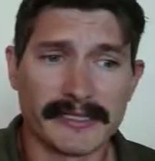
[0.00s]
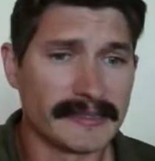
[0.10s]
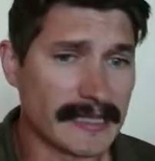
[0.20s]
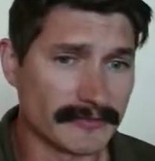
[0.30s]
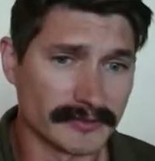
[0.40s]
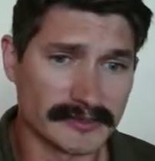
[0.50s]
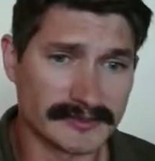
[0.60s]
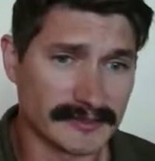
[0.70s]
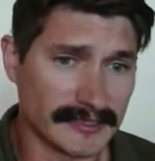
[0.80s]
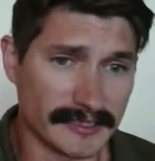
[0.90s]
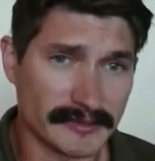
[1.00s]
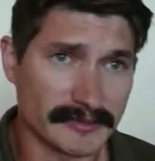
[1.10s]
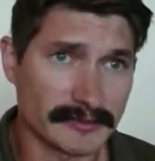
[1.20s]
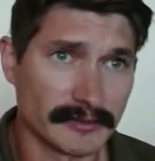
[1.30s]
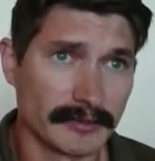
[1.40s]
Never is the
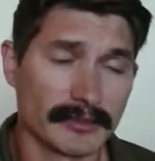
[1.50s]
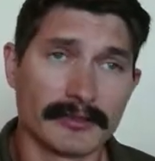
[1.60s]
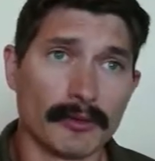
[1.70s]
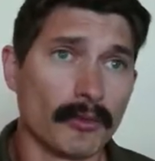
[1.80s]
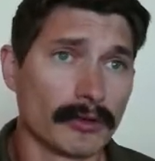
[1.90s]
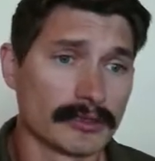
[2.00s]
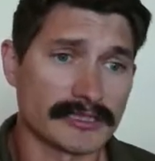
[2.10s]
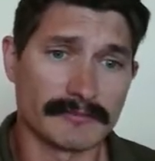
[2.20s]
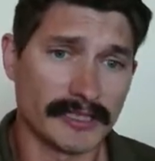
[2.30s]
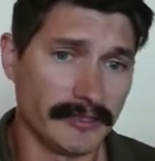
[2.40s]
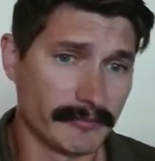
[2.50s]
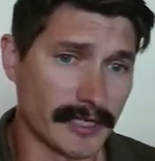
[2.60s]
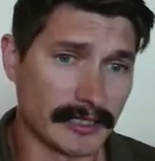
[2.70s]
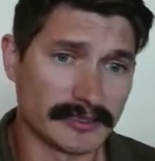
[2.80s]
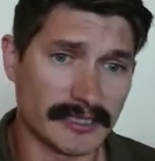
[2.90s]
case. The worst media
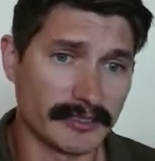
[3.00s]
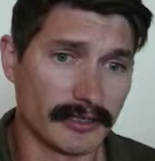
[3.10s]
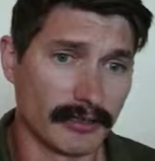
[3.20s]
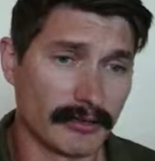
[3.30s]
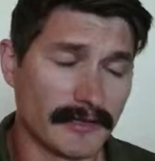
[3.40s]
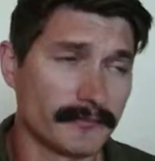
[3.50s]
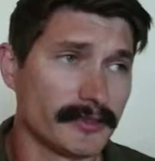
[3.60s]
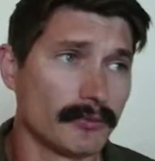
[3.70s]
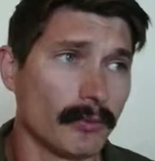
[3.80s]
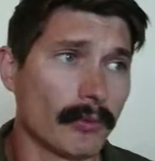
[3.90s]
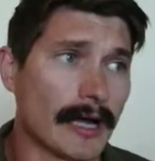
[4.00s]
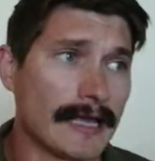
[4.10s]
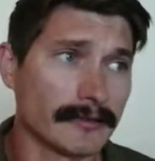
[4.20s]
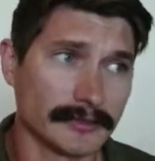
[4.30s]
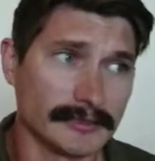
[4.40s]
buyers I know have been
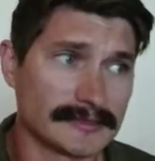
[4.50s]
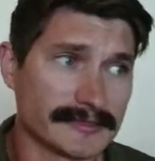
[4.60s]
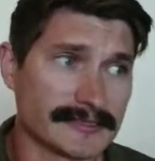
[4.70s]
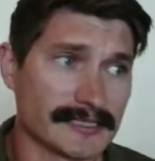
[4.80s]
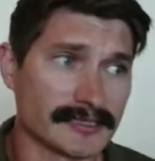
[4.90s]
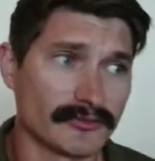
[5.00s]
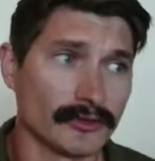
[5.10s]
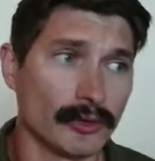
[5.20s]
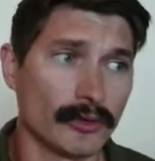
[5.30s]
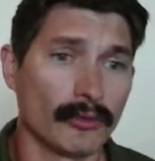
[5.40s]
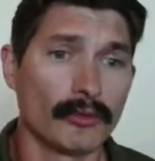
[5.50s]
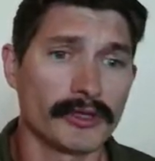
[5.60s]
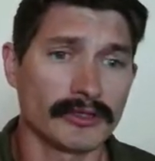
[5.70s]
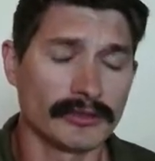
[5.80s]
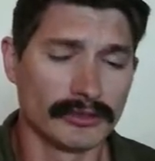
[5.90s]
wildly successful
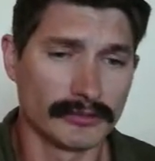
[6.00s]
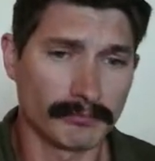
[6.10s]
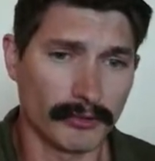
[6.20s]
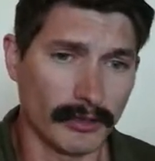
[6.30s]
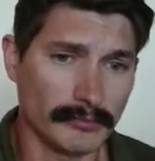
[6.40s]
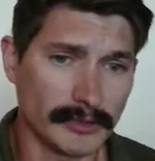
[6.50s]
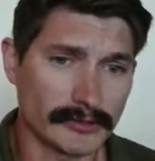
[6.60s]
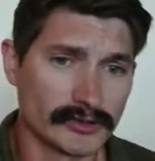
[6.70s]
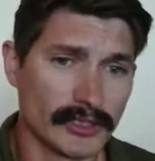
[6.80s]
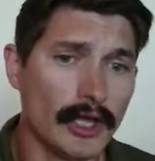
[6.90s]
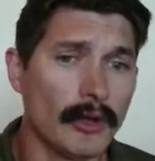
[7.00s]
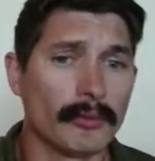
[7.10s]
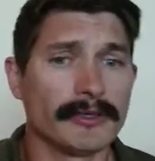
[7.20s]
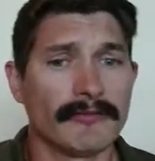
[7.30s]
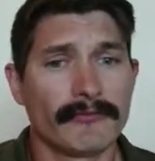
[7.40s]
with good promos.
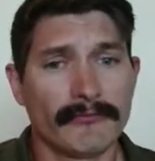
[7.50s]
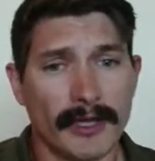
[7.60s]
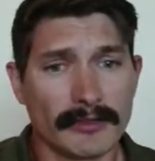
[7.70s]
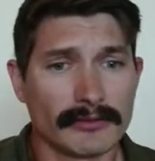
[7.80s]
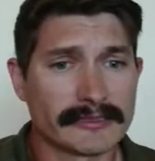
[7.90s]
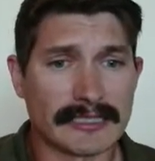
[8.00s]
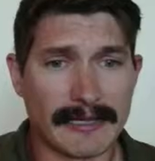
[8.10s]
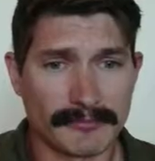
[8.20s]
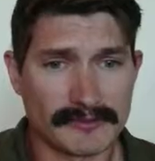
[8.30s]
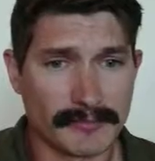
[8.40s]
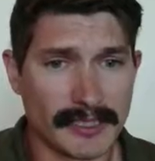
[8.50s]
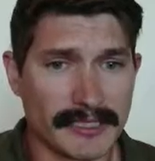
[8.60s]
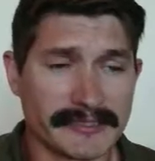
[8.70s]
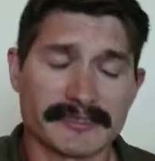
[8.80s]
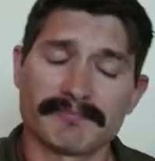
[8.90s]
When the funnel is
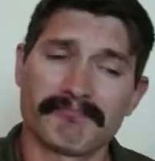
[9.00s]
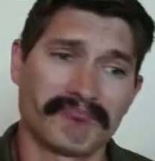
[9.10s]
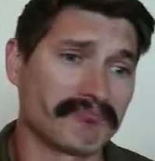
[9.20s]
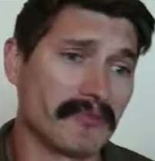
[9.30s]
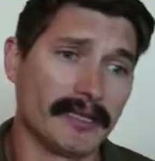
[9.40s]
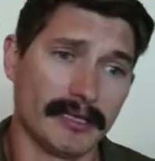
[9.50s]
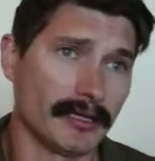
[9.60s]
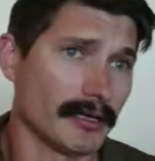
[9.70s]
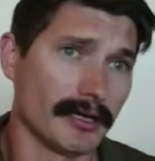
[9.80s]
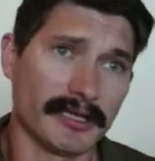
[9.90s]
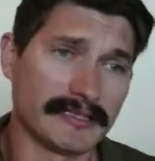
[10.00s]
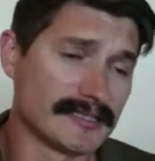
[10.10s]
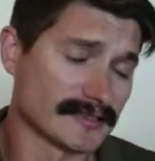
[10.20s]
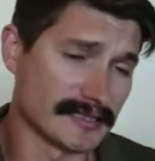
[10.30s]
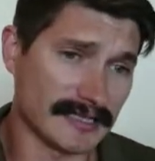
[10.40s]
optimized,
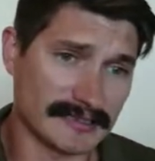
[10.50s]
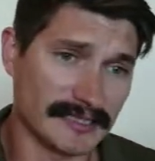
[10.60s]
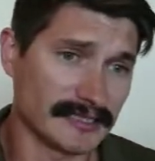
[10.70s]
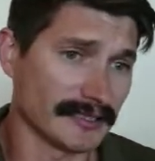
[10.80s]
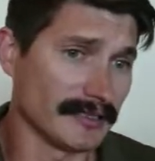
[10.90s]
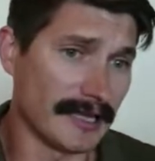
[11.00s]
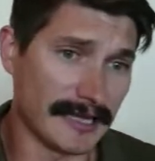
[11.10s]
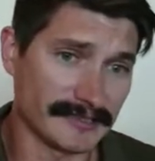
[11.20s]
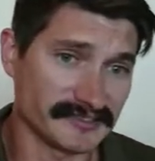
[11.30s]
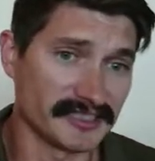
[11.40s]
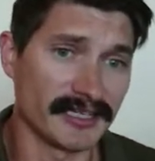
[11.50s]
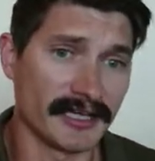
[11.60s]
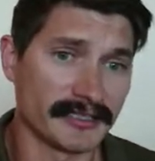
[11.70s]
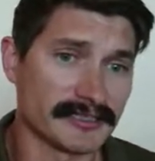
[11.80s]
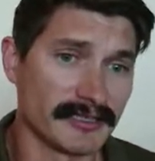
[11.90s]
it does not take a lot
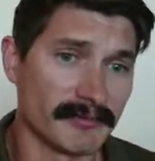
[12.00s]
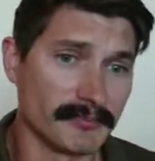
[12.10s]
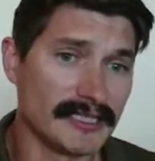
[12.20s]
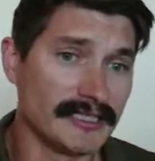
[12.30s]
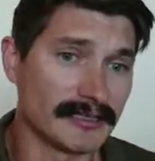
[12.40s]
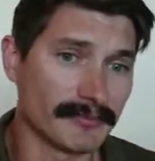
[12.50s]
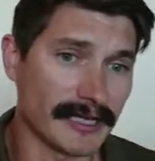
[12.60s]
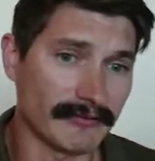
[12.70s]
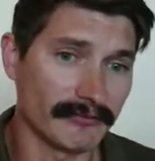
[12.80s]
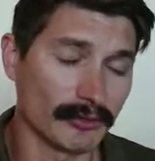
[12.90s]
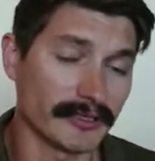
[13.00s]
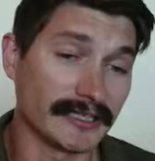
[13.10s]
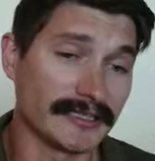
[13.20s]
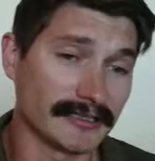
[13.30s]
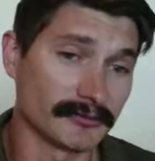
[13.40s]
to media buy for
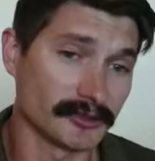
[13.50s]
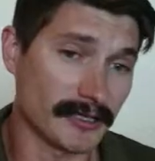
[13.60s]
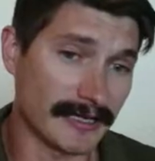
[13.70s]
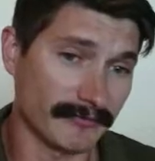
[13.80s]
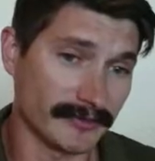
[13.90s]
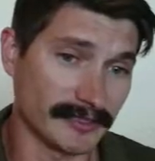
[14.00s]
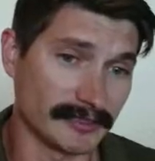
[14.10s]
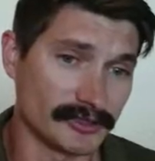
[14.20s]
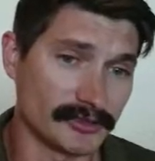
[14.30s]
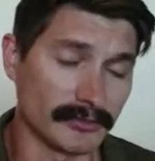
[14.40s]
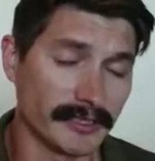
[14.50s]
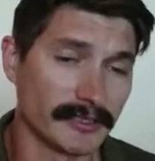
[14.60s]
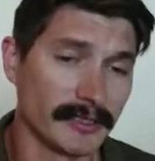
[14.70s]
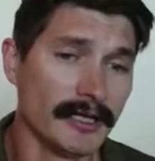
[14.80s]
it and get your traffic into it.